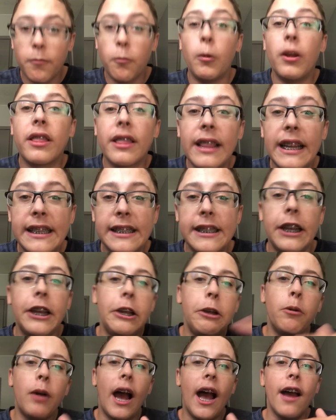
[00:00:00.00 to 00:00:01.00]
with leasing,
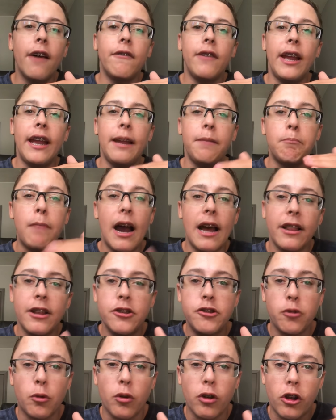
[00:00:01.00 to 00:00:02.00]
you have a
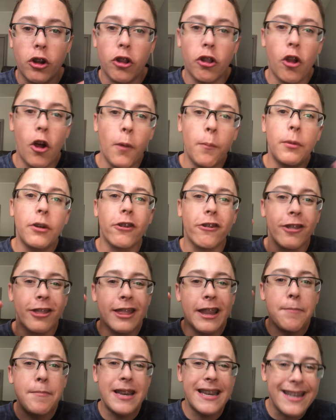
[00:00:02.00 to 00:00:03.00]
mileage or kilometer
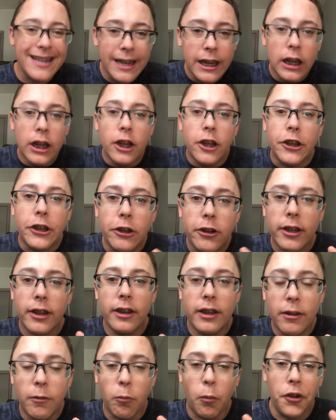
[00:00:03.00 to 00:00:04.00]
limit. You
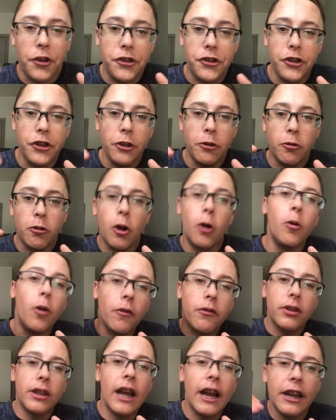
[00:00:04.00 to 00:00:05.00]
can once you go
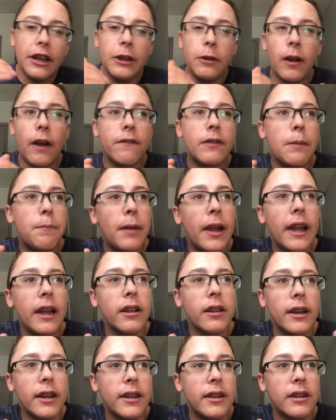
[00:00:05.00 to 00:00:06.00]
over that, you have to pay
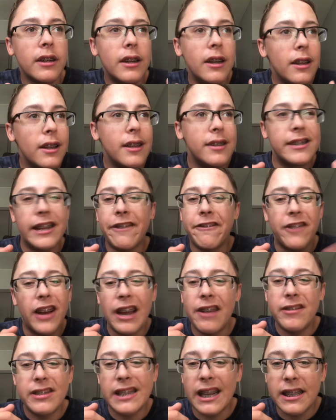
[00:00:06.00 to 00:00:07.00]
like let's say
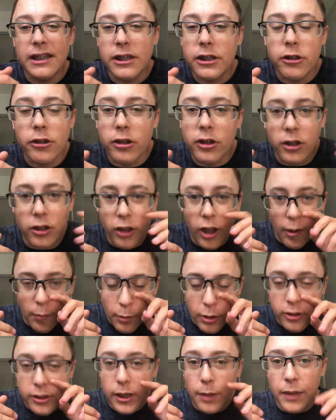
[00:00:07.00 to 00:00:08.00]
five cents to a
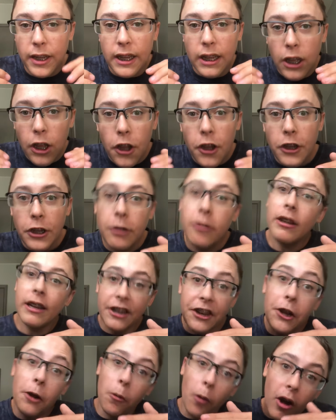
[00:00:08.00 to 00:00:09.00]
kilometer or something. You
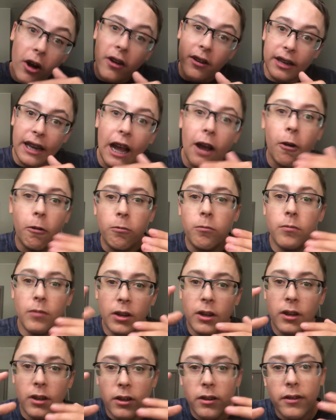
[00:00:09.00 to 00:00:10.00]
you are now
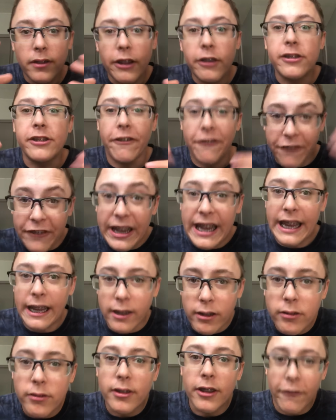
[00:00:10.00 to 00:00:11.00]
there's a
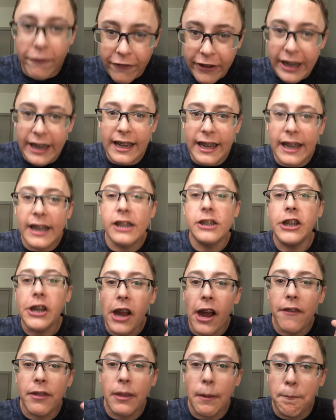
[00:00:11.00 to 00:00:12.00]
fee. The fee is
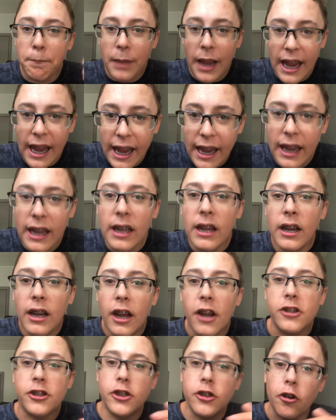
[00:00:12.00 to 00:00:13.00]
you have to pay
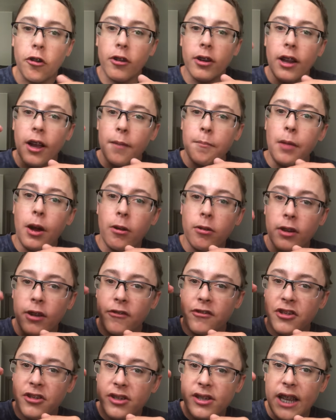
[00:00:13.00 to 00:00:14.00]
a certain amount
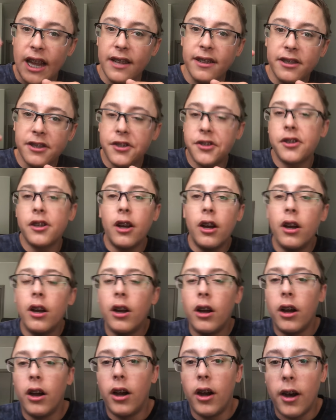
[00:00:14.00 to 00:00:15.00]
of cents
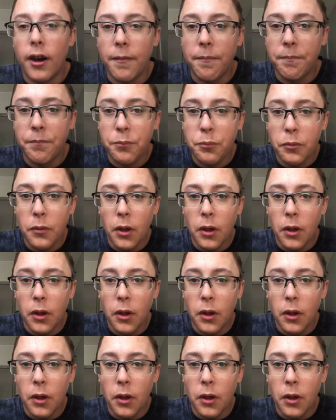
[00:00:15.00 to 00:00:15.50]
um,